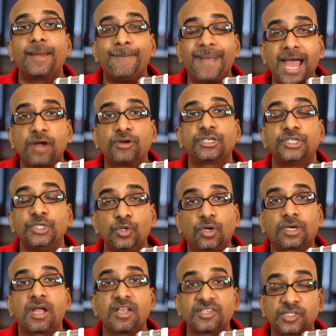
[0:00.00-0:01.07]
about
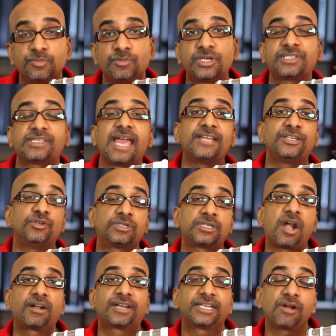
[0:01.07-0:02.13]
your customers and your
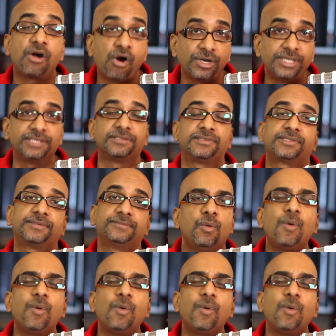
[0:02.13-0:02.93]
target audience.